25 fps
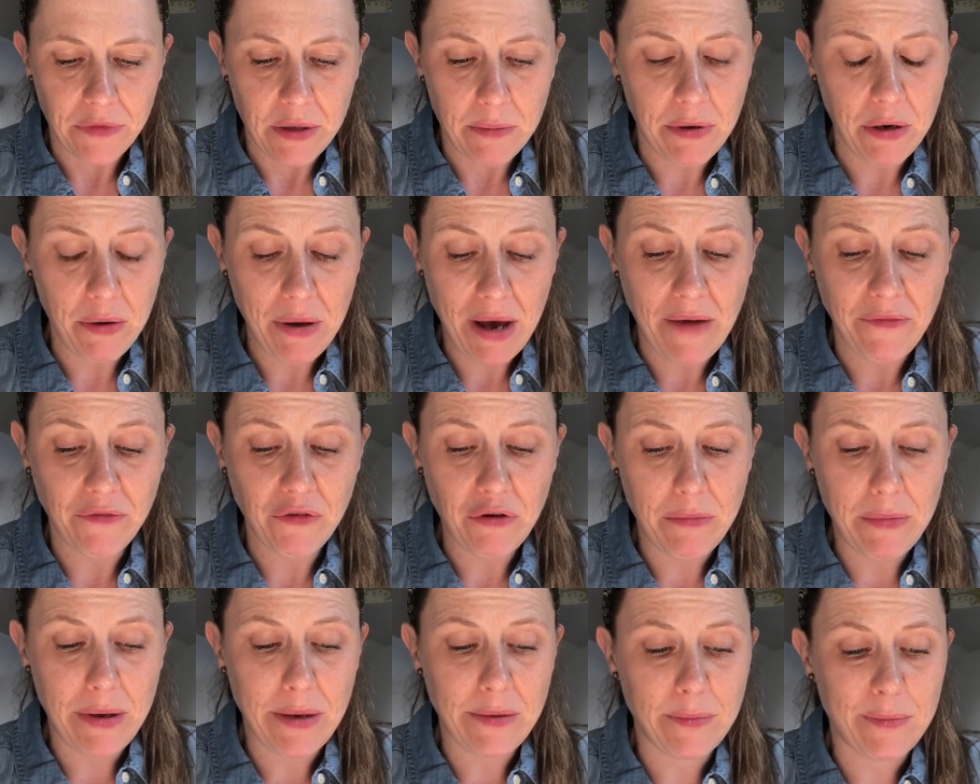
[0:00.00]
But I'll have
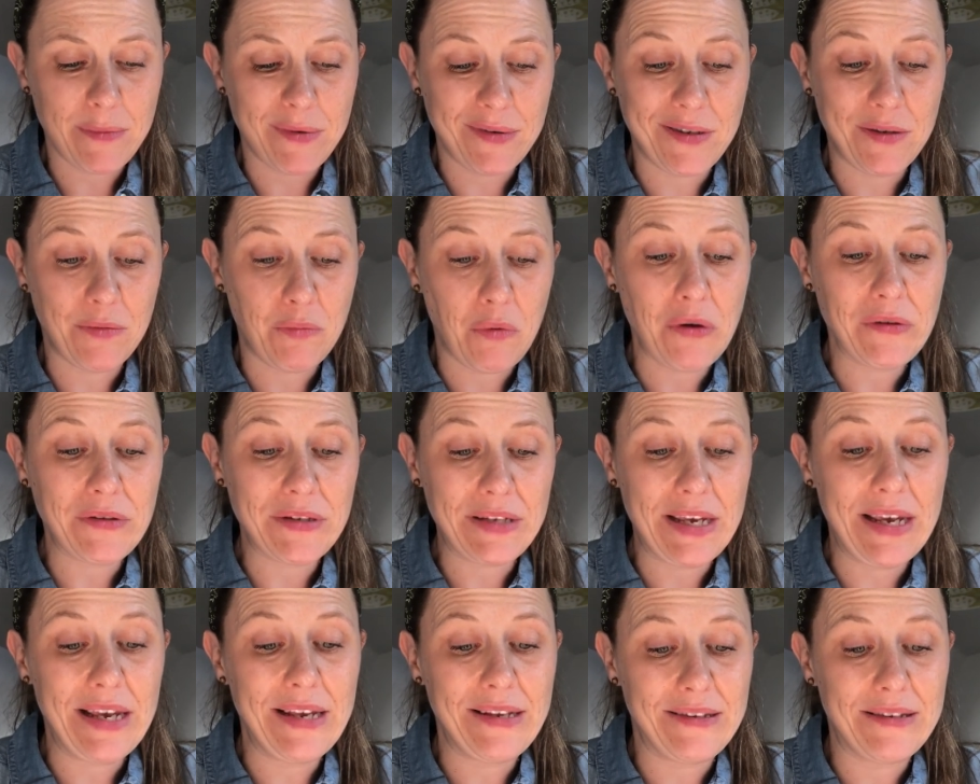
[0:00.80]
to admit Mrs. Watts
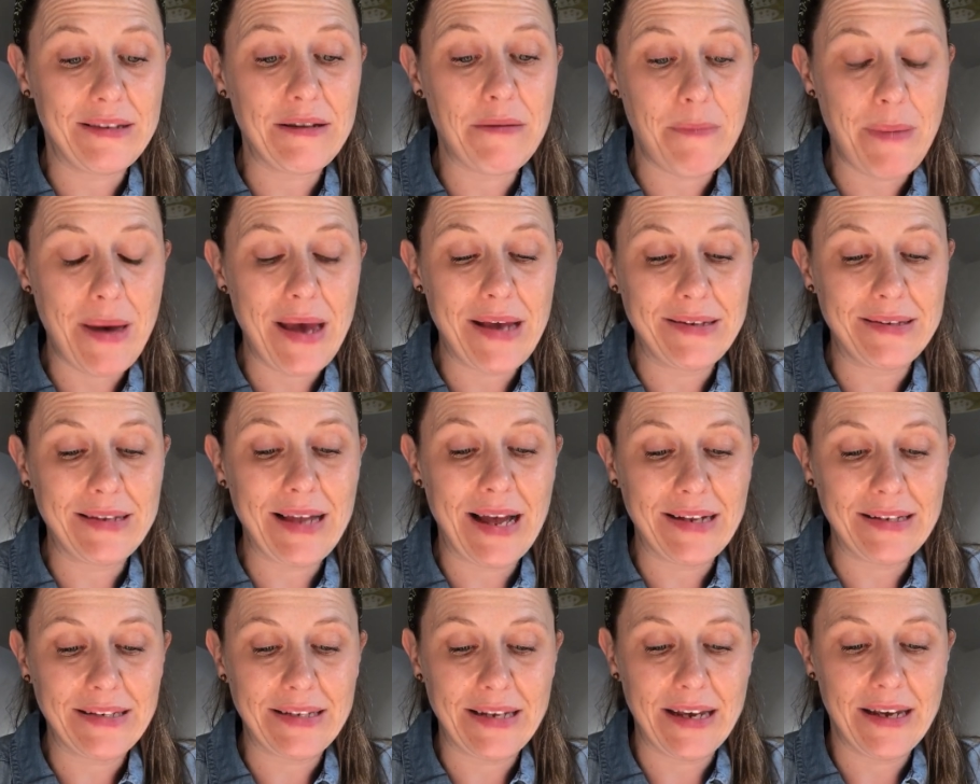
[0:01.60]
is the best
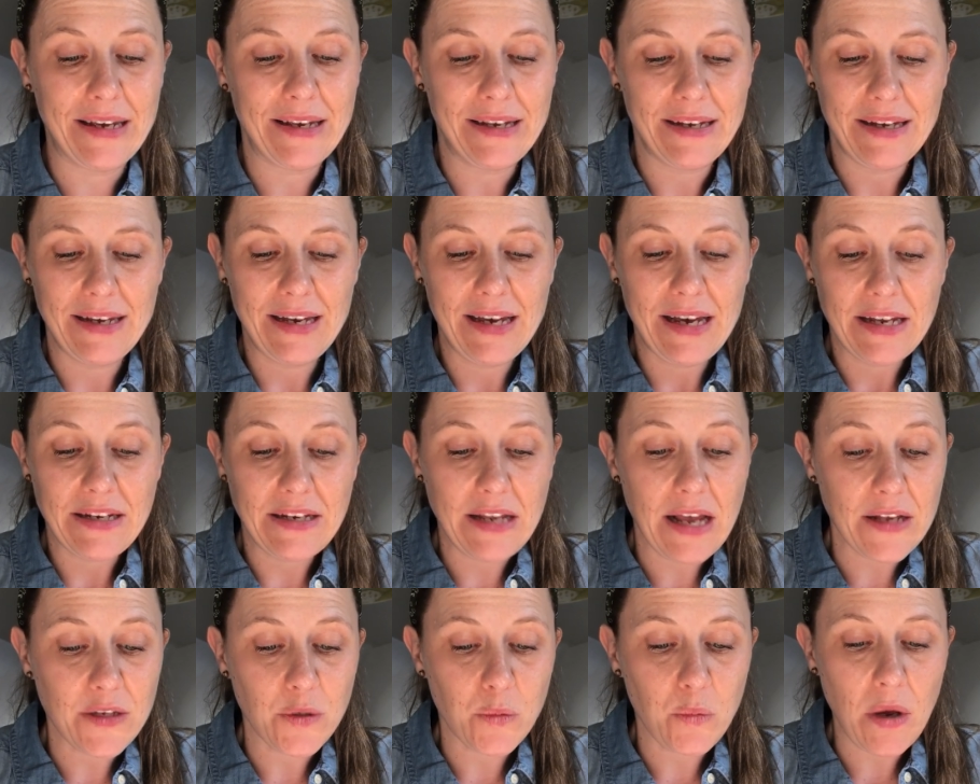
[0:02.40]
at it.
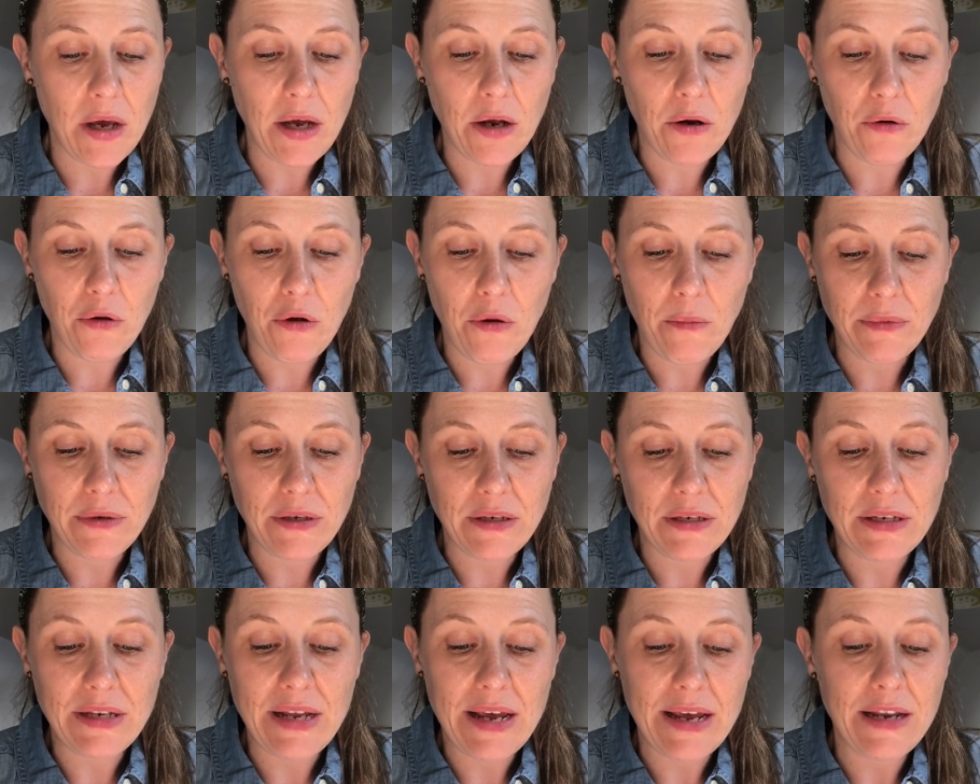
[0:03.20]
Der
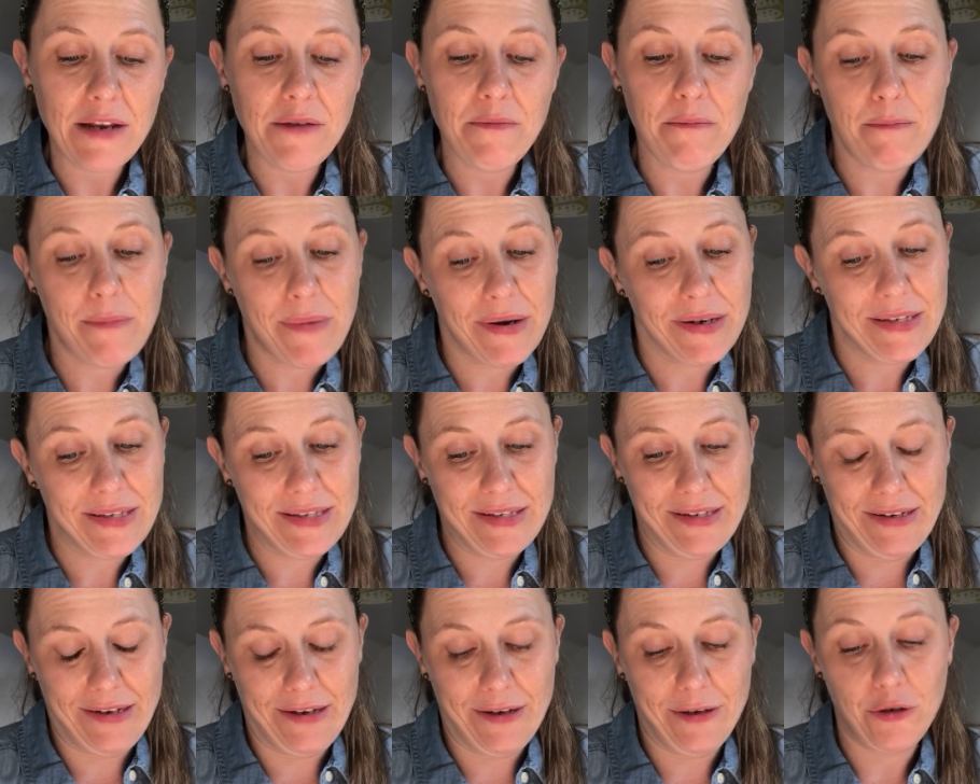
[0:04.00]
Werkloptiden
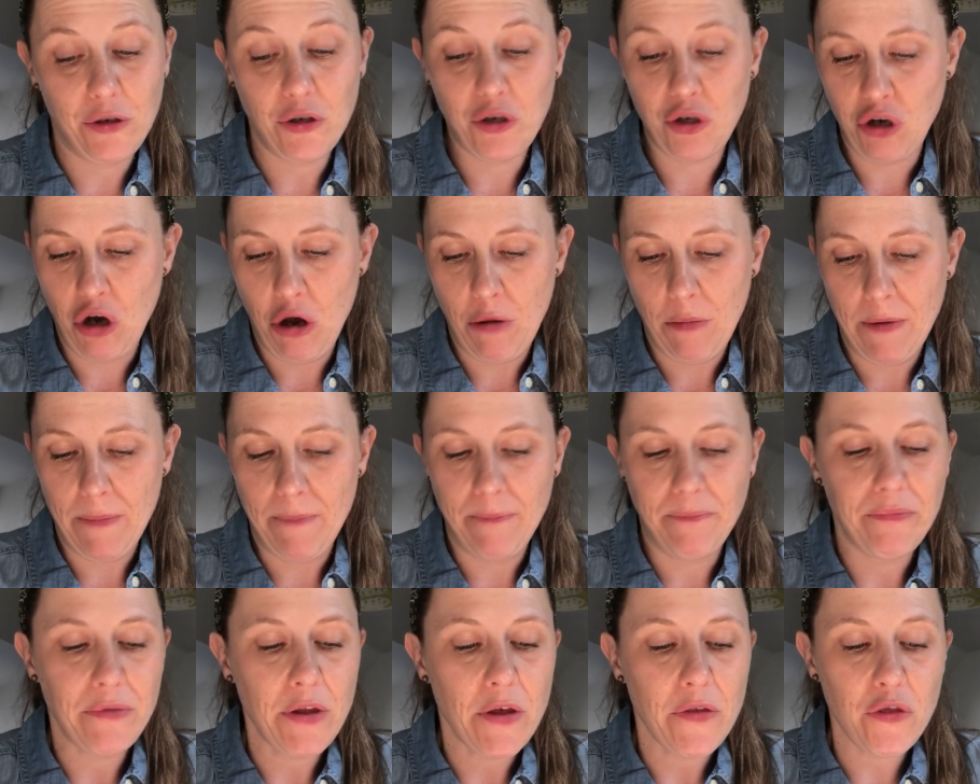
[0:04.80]
Meister, German.
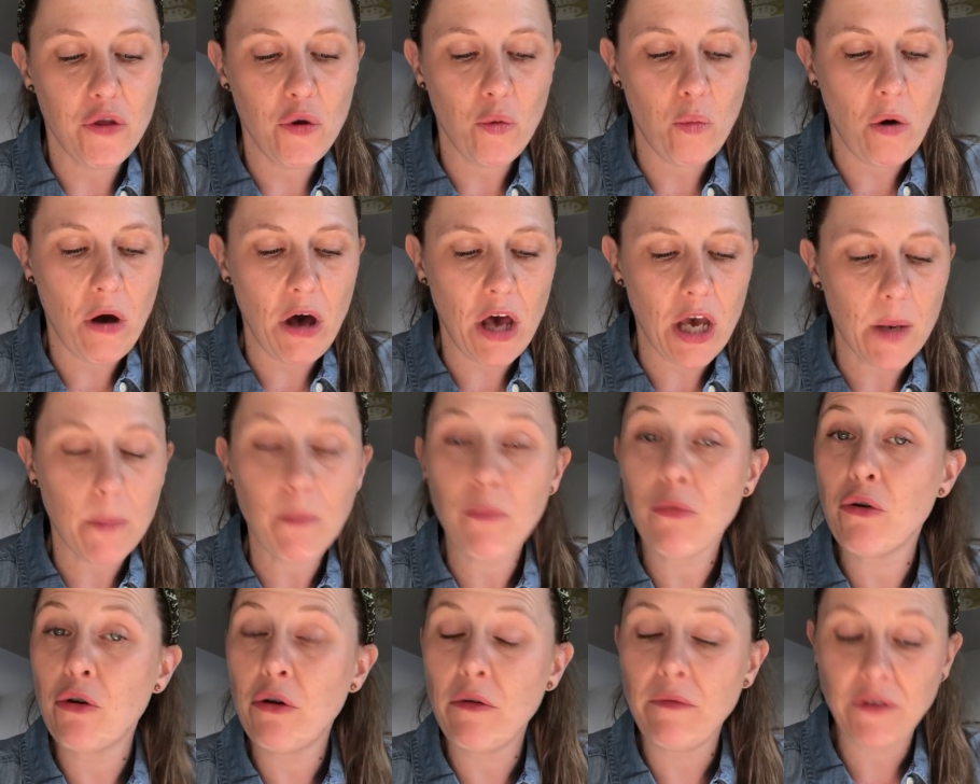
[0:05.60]
The work
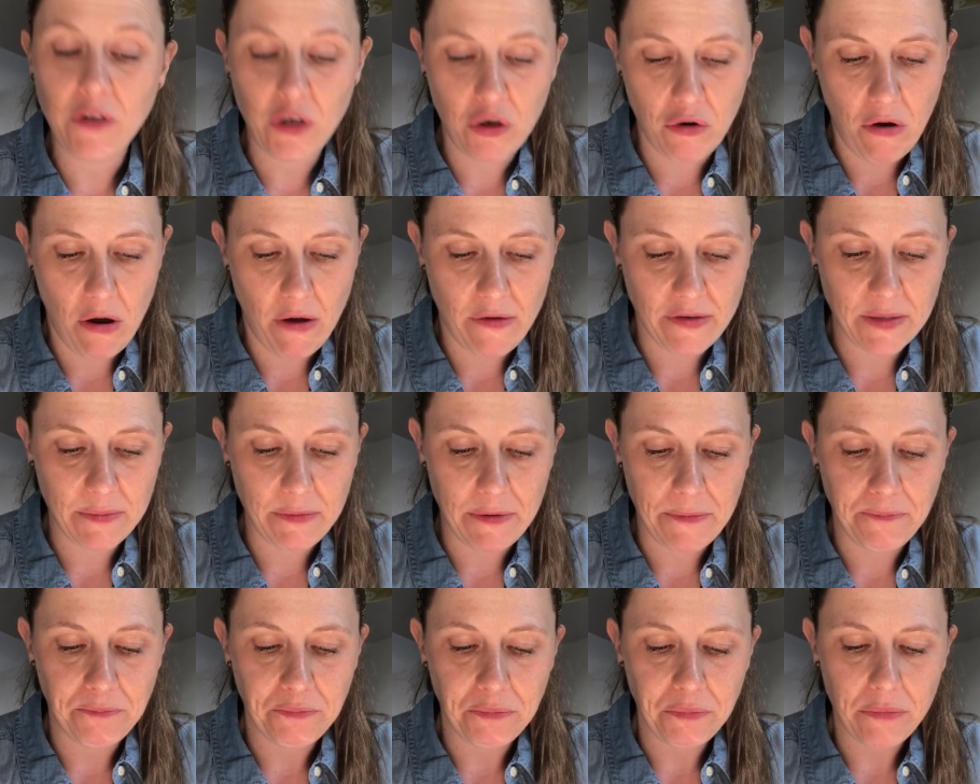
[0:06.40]
proves the
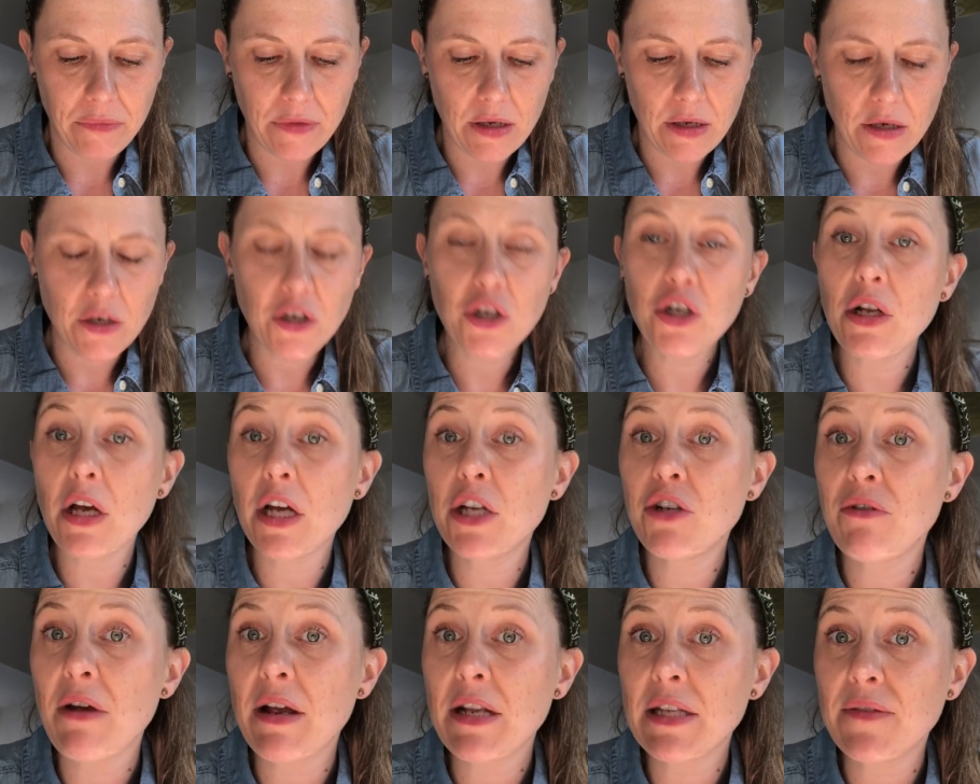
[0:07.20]
craftsman. Shall
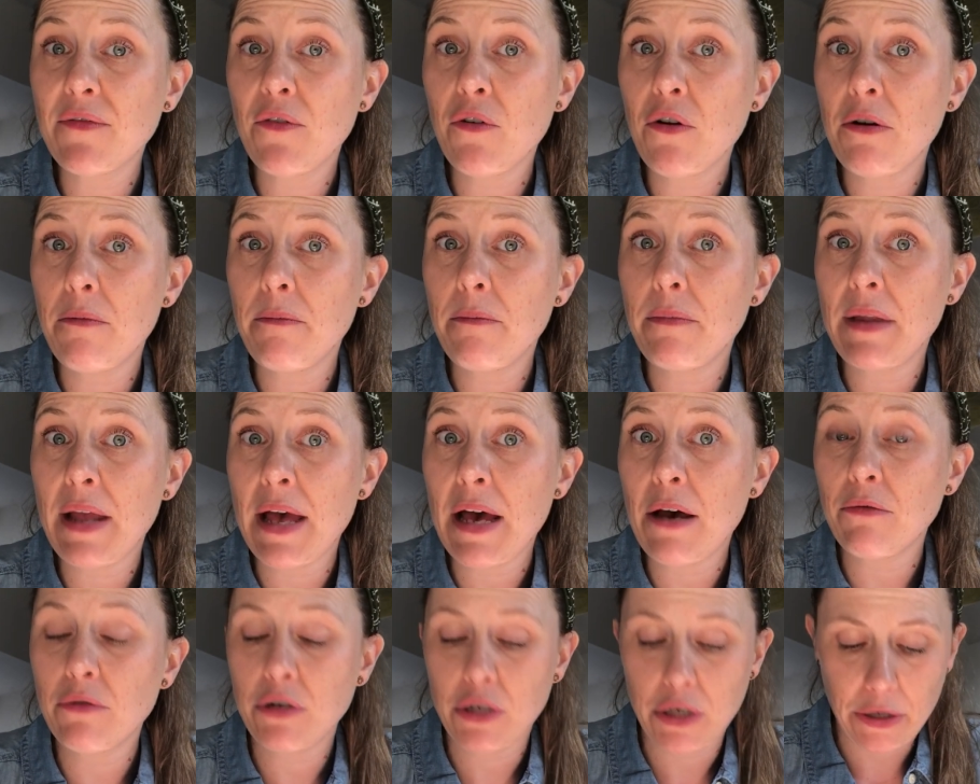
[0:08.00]
I transform
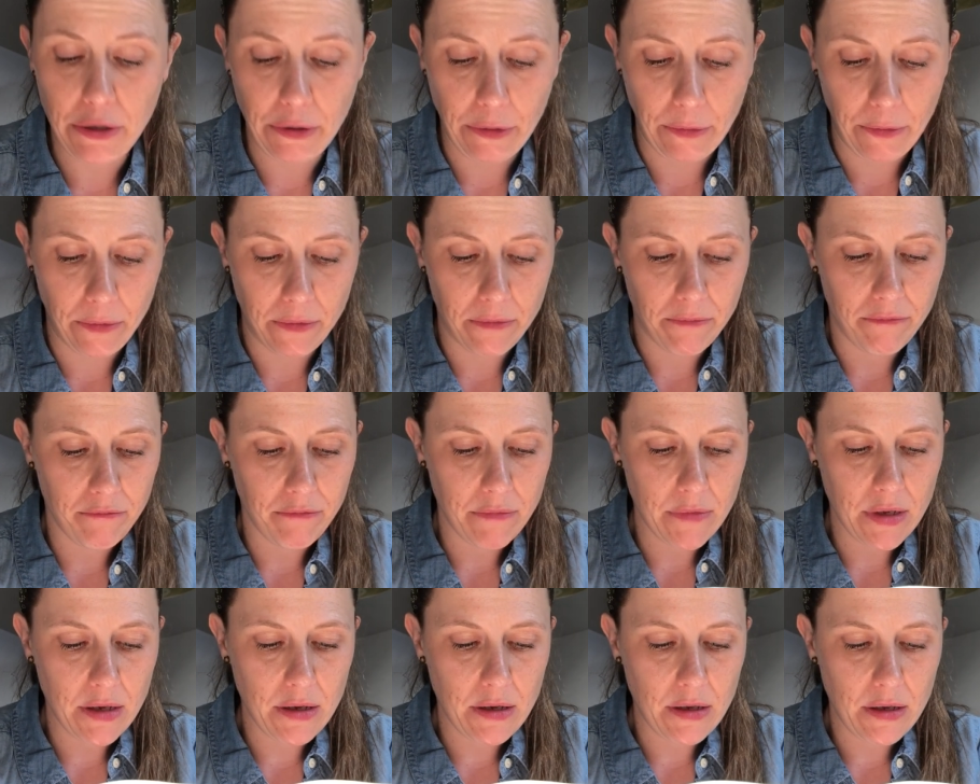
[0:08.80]
now too?
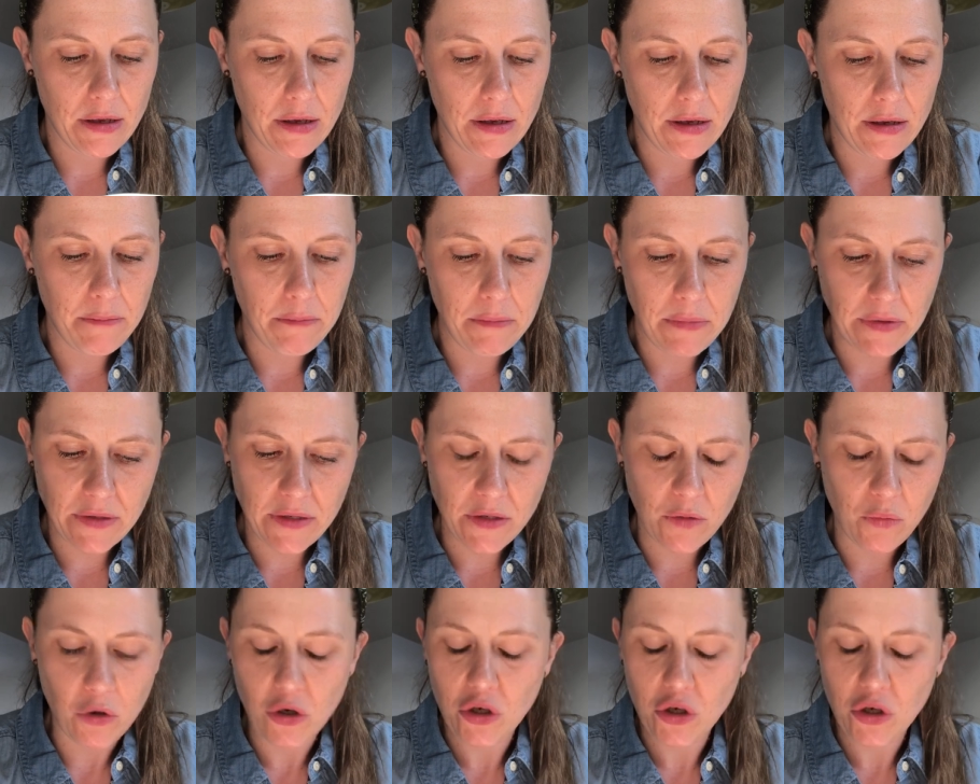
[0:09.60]
Mrs.